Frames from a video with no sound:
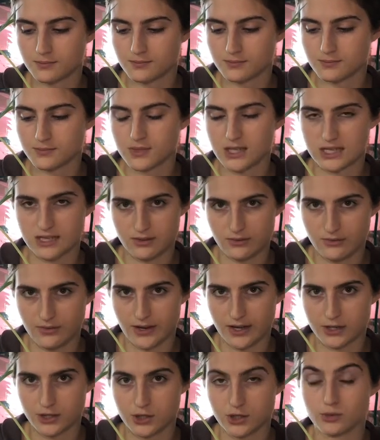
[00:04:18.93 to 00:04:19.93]

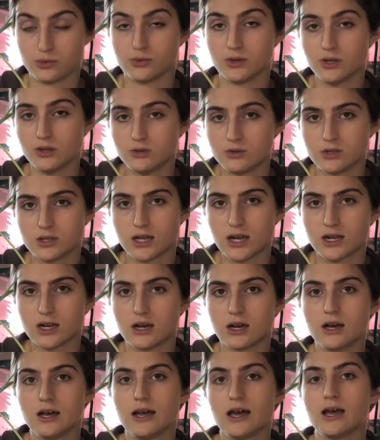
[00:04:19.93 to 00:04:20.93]
disinfect your reused
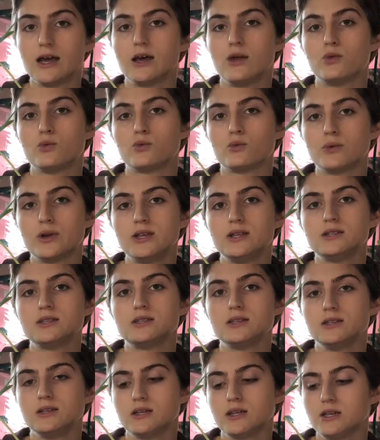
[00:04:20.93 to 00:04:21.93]
Leca and rinse
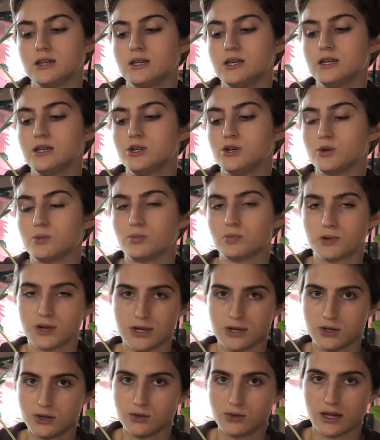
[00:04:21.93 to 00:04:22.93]
and clean your brand
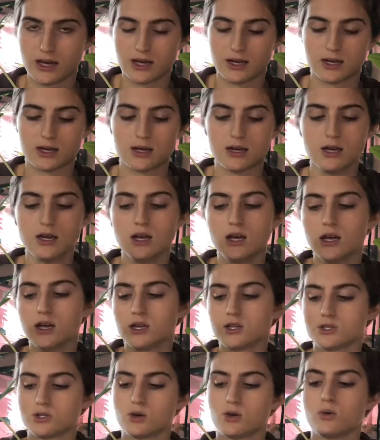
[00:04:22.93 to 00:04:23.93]
new Leca.
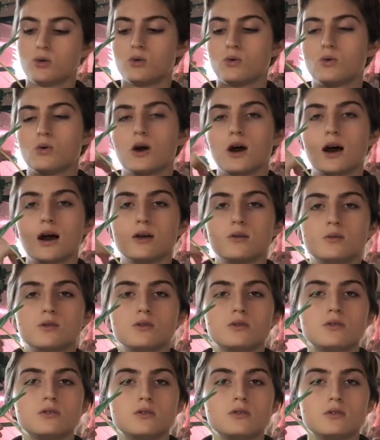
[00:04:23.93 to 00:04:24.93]
So I
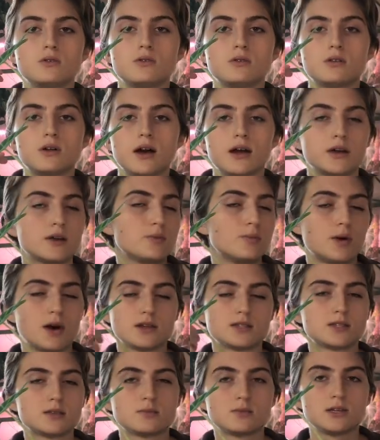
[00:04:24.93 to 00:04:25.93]
could
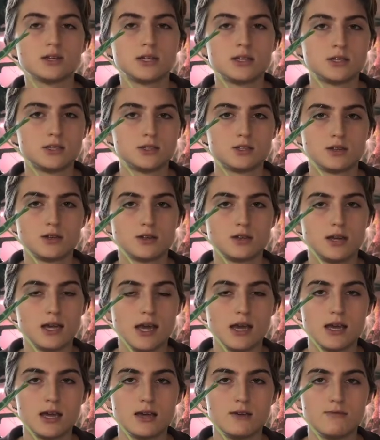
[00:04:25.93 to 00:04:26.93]
possibly insert
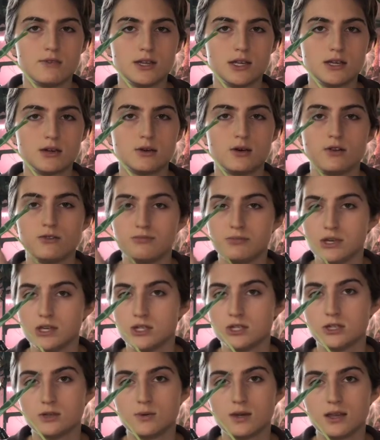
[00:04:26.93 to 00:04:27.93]
a video of me
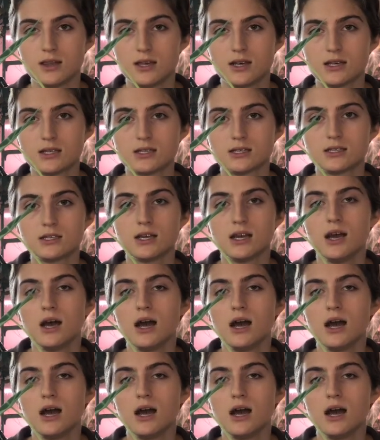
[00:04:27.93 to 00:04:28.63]
doing this.